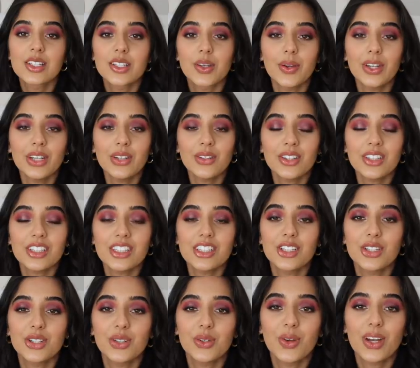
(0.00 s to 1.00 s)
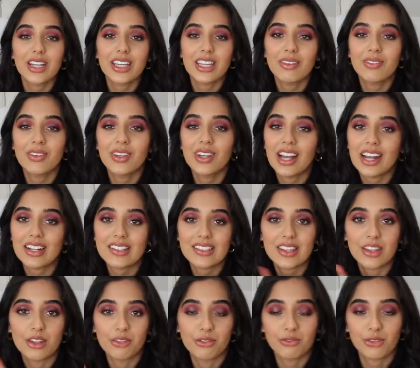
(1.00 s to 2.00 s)
So in order to give you guys
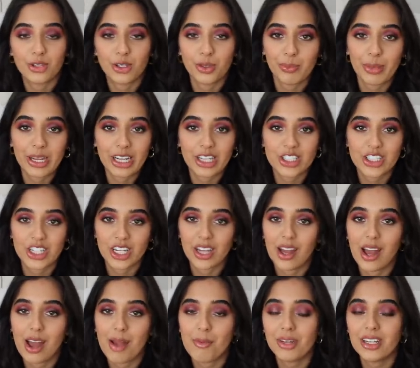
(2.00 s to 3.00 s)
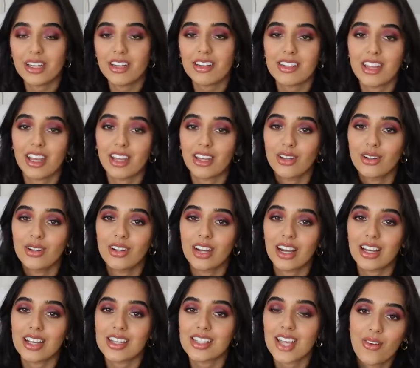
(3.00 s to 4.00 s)
the full picture, I'm going to take you
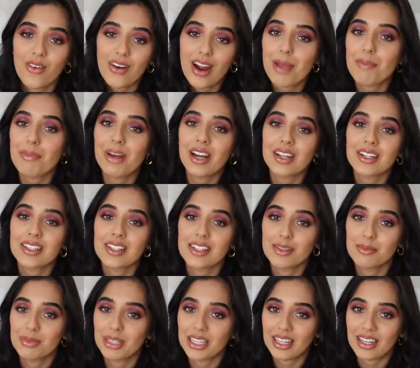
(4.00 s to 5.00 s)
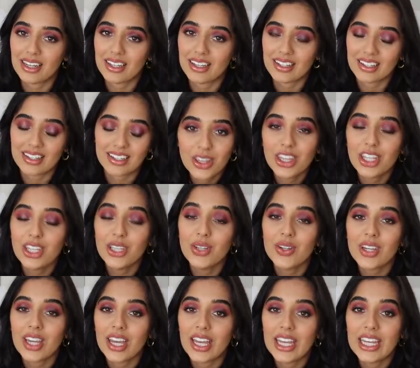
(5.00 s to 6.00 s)
guys right back to the beginning. In the
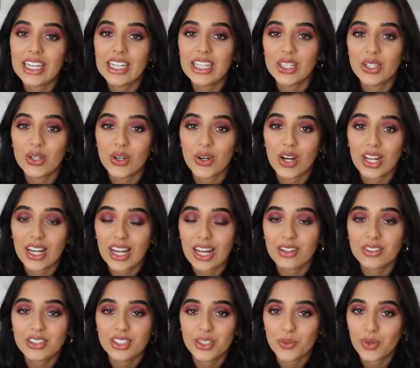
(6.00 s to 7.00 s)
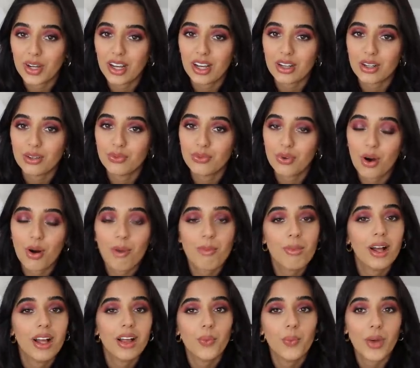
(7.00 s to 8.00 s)
U K, you're allowed to work
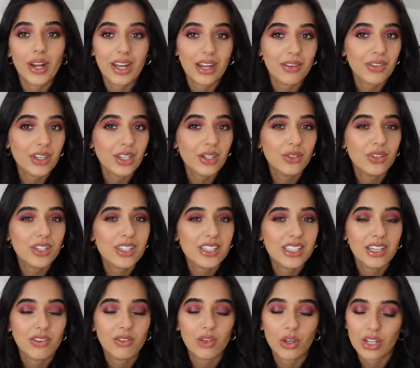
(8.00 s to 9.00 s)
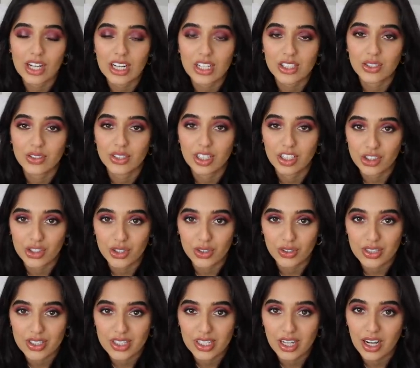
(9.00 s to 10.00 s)
from whenever you receive your national
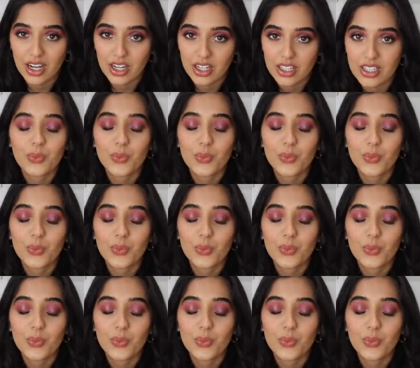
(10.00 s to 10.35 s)
insurance card.